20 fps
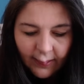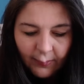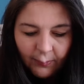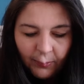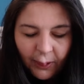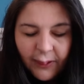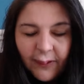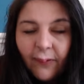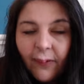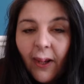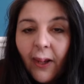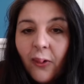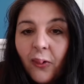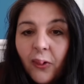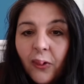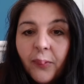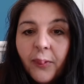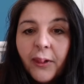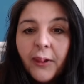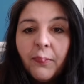Butterfly
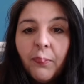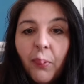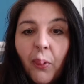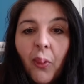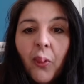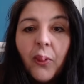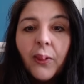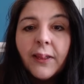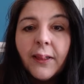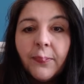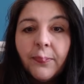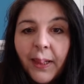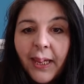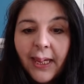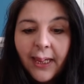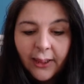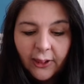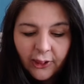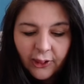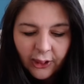Ornament Port
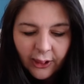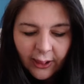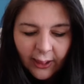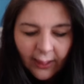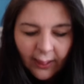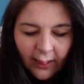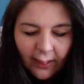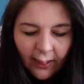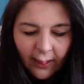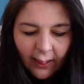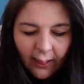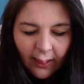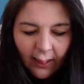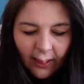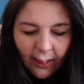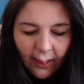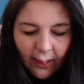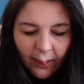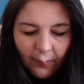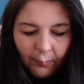Peach
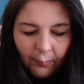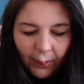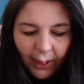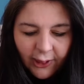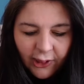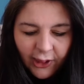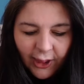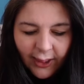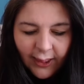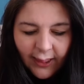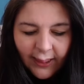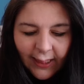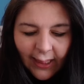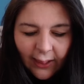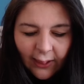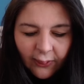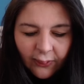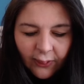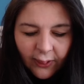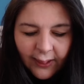by Jenna
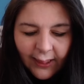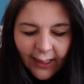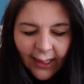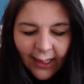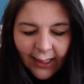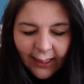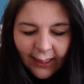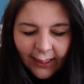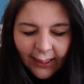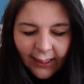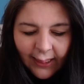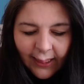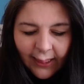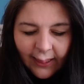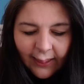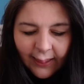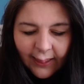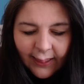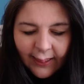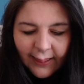Della
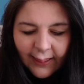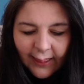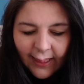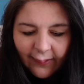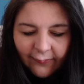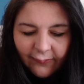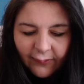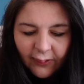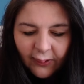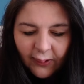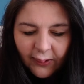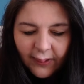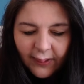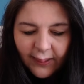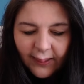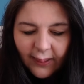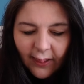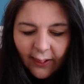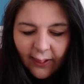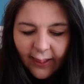Grottaglia. It's a Heaven and Earth
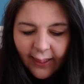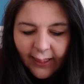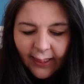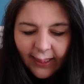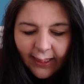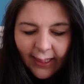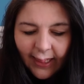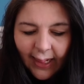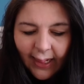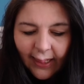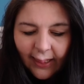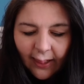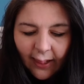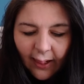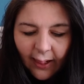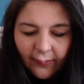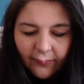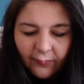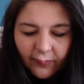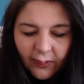design. Again,
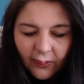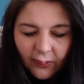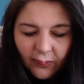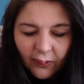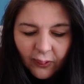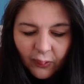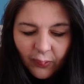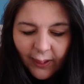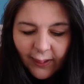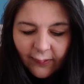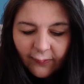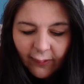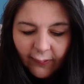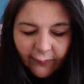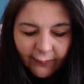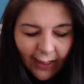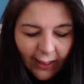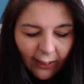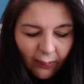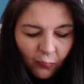I'm doing
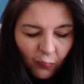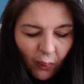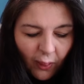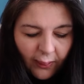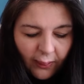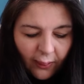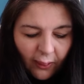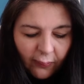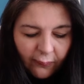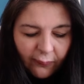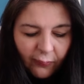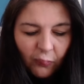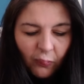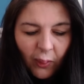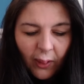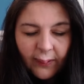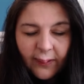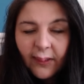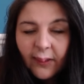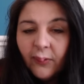25 count
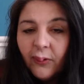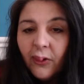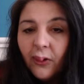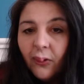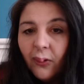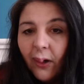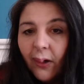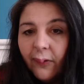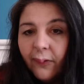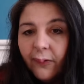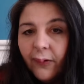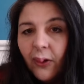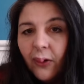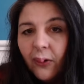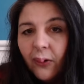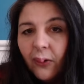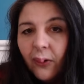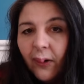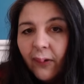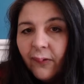1/1. So I'm doing quite a few. I